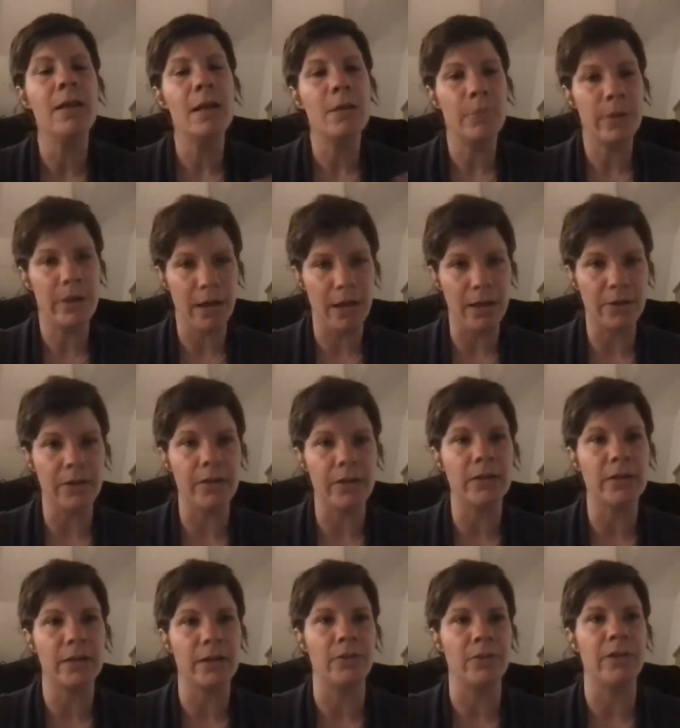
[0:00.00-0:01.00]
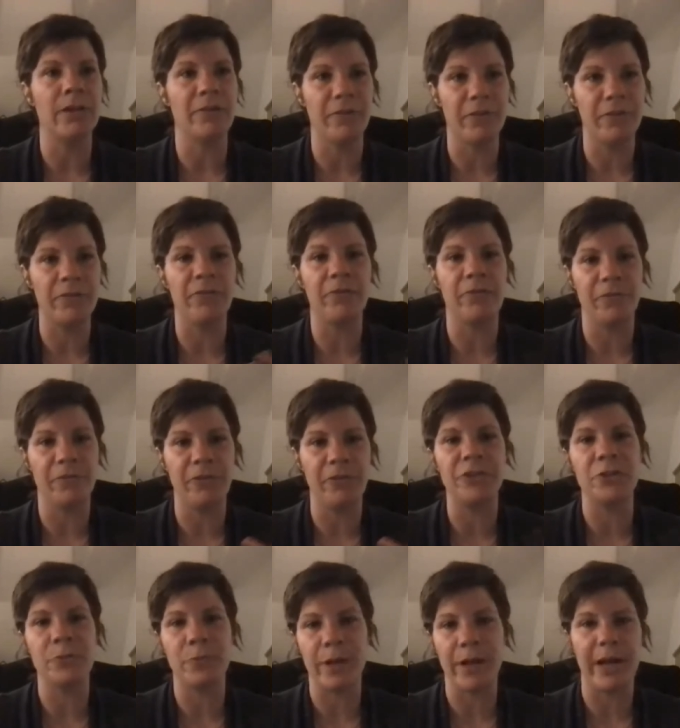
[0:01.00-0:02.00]
But other, you know, like for
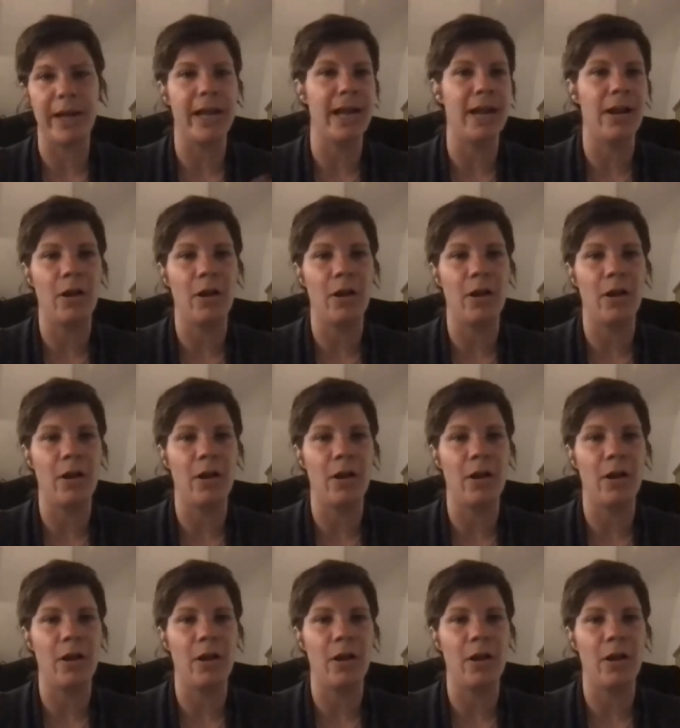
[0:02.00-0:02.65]
fishermen, I kind of